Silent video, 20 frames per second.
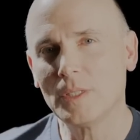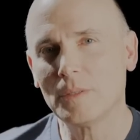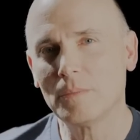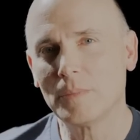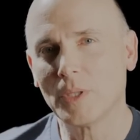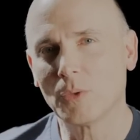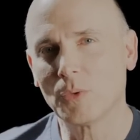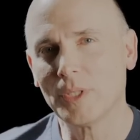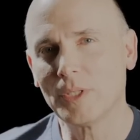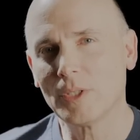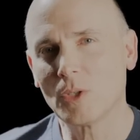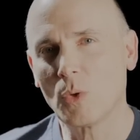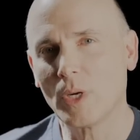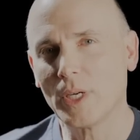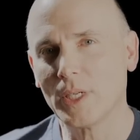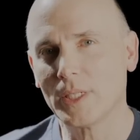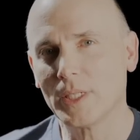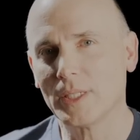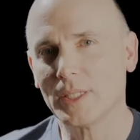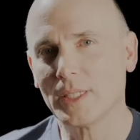but we
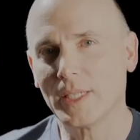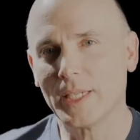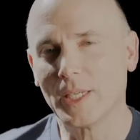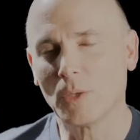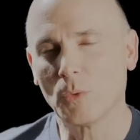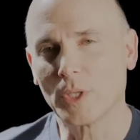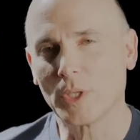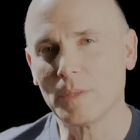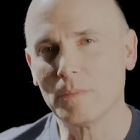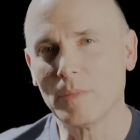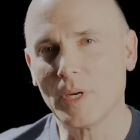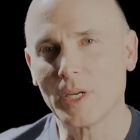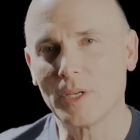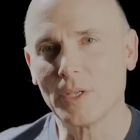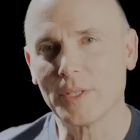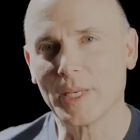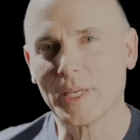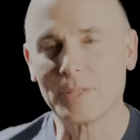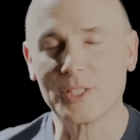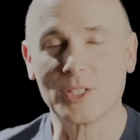require a networking
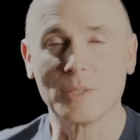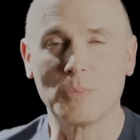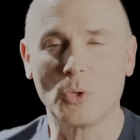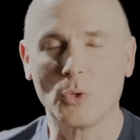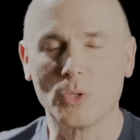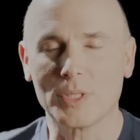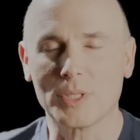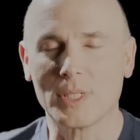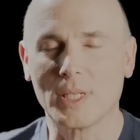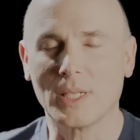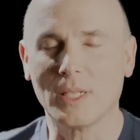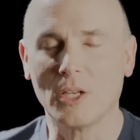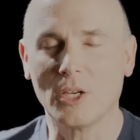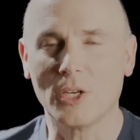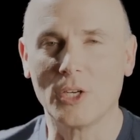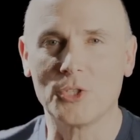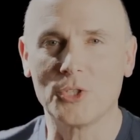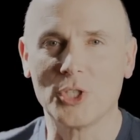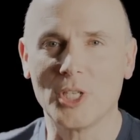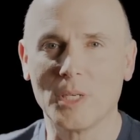model that supports a
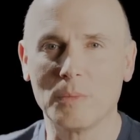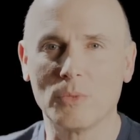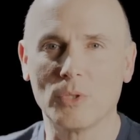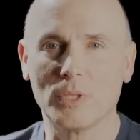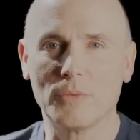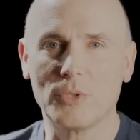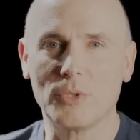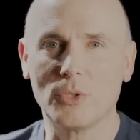large number of